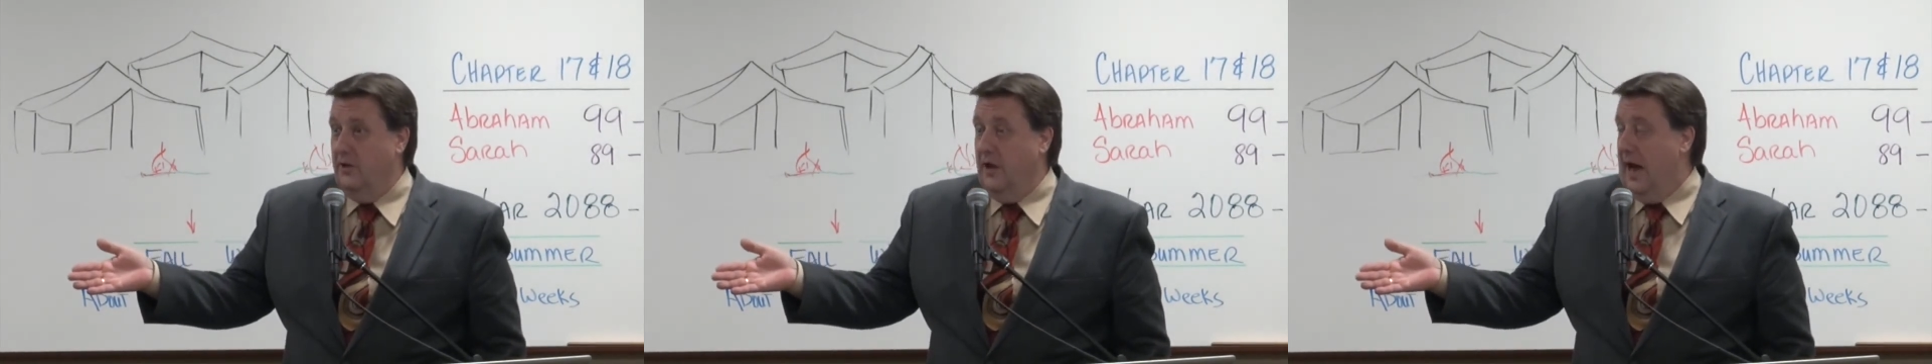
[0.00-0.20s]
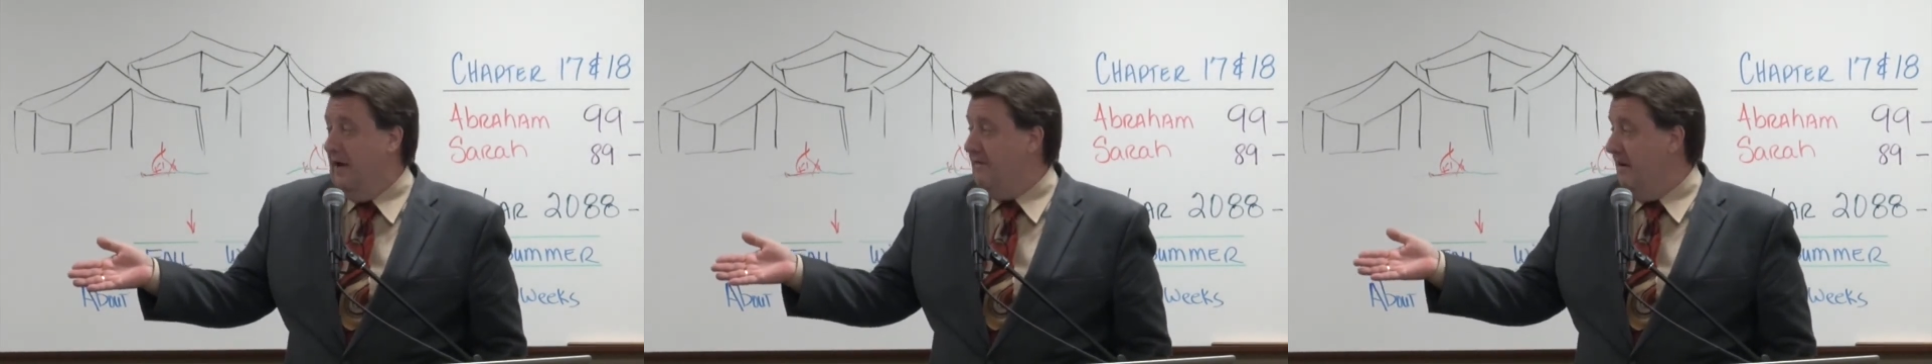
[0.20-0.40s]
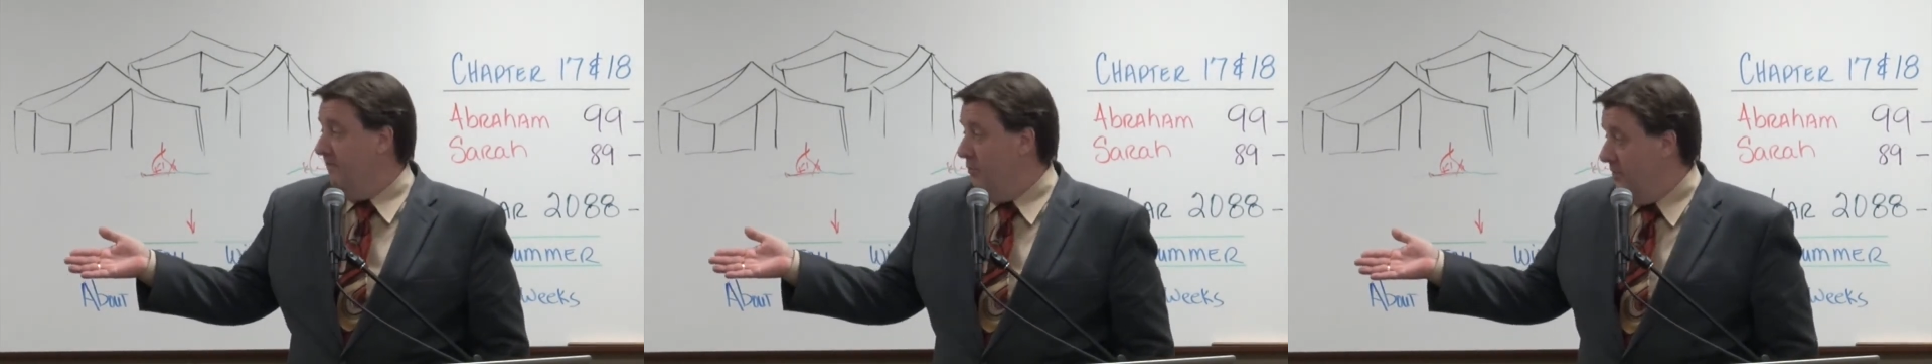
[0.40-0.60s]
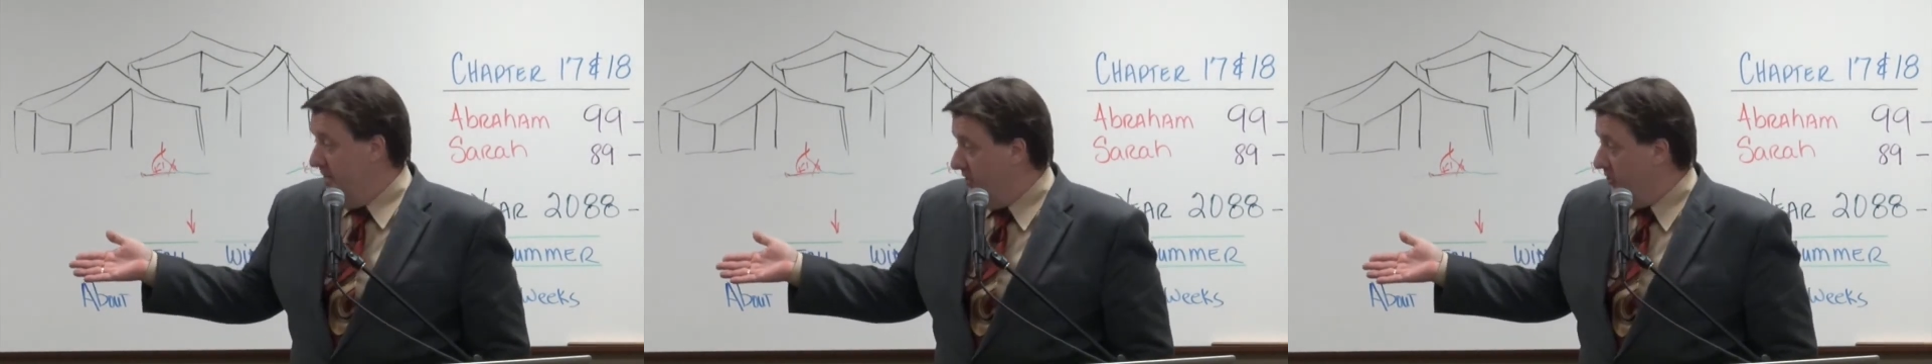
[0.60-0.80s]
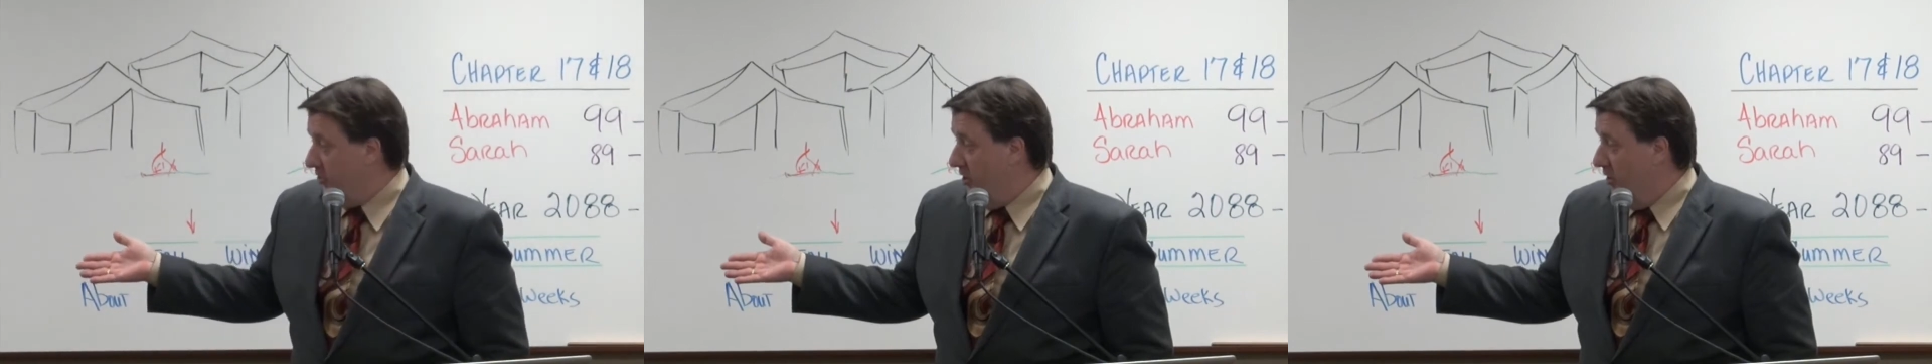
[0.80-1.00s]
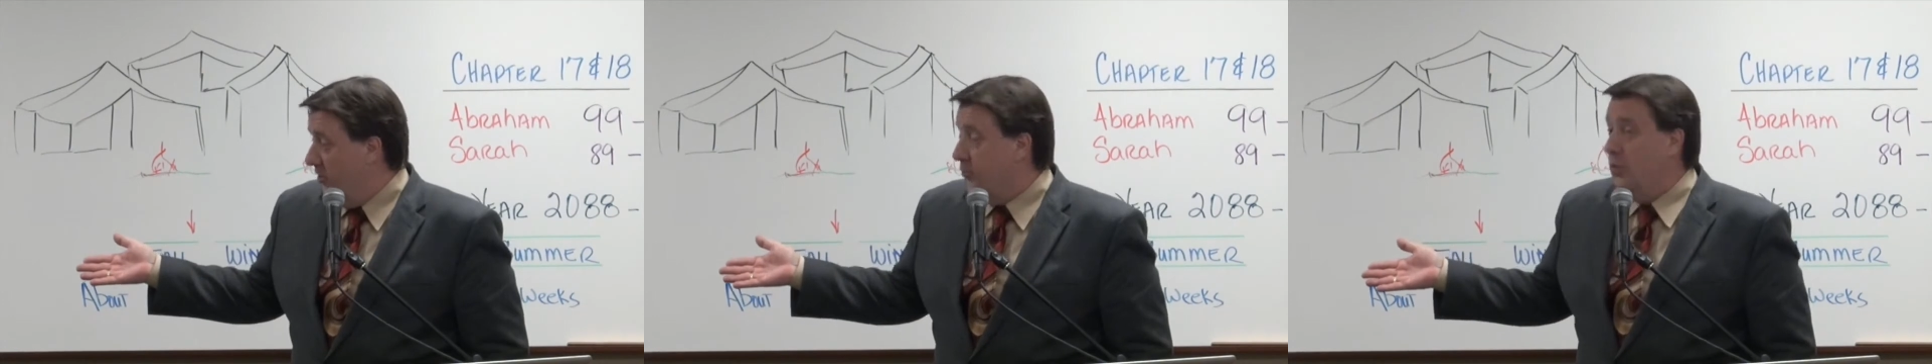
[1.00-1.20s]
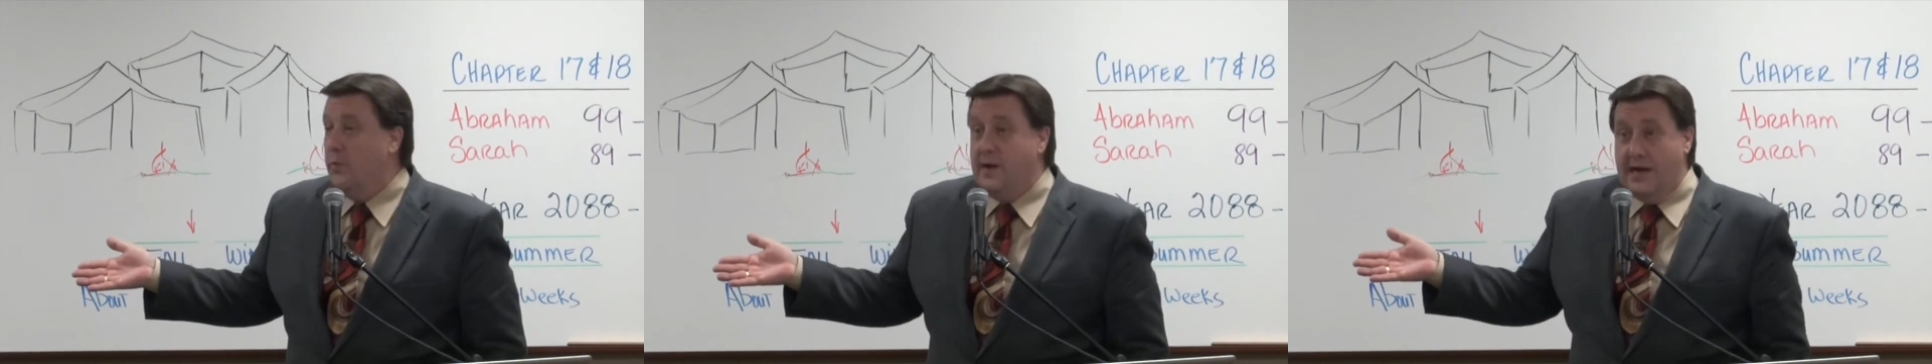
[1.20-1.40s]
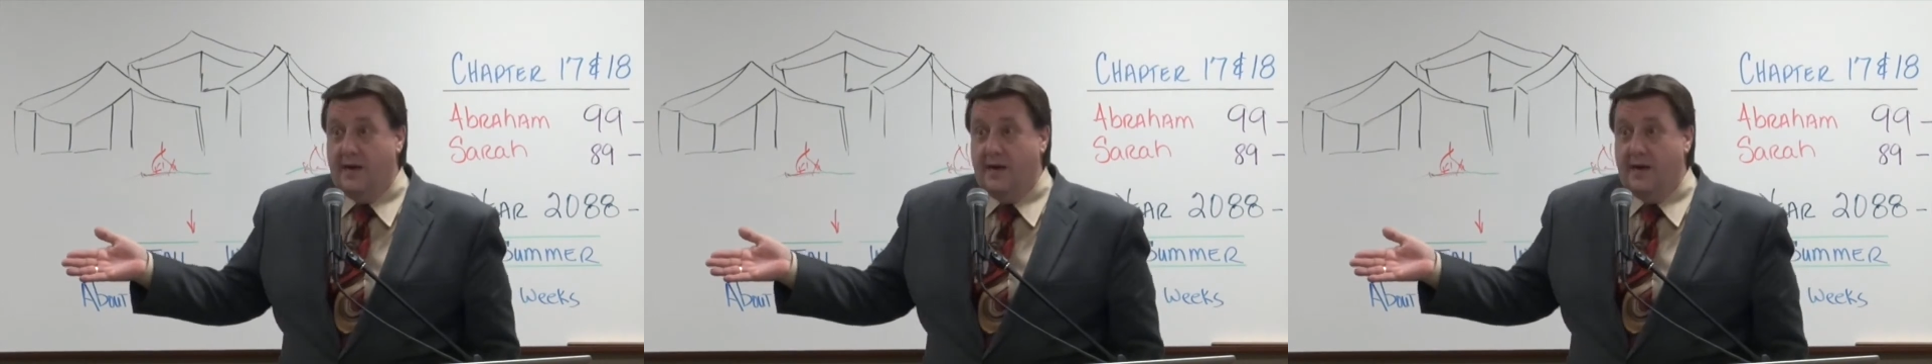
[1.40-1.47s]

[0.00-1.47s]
I never went to church. Well, we